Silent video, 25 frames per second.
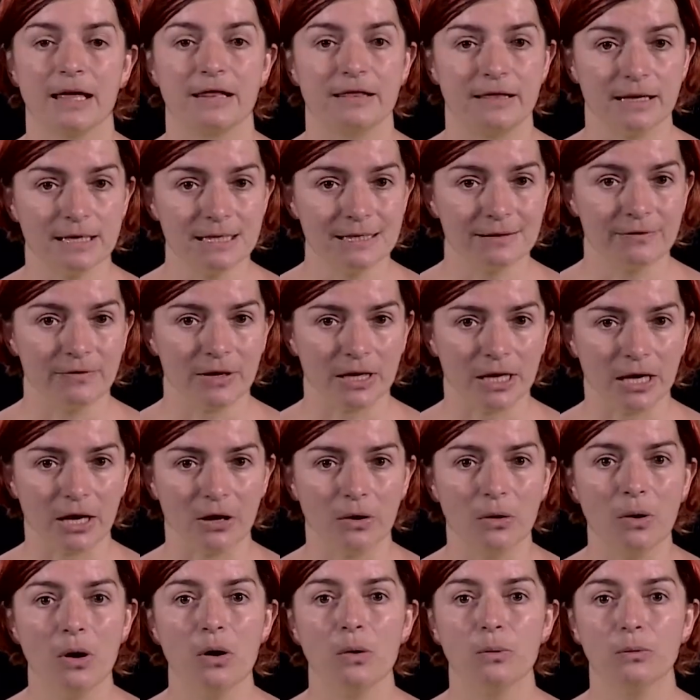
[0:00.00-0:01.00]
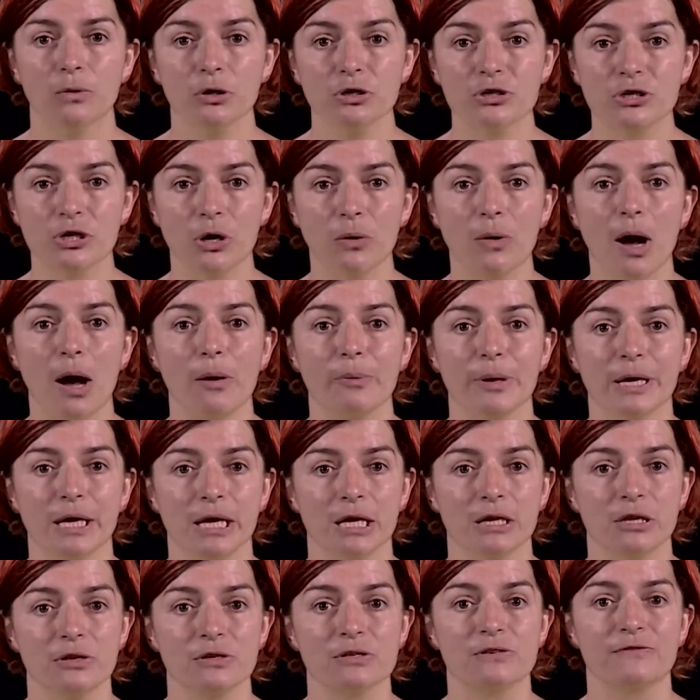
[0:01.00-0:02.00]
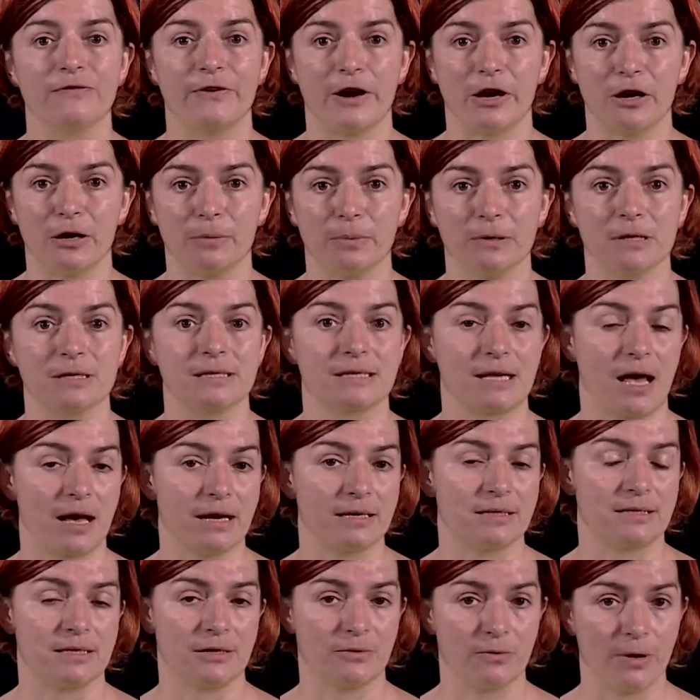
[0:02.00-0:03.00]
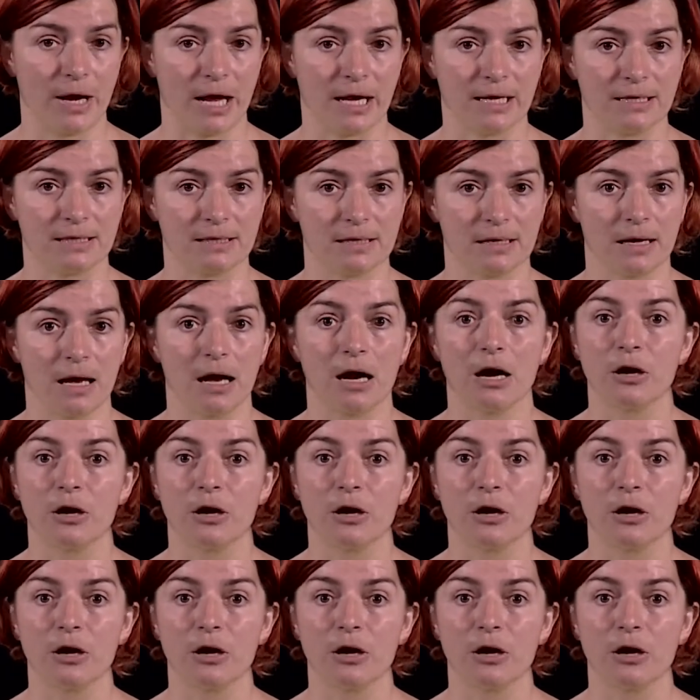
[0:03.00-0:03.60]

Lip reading: This video will show how we can use variable-sized arrays,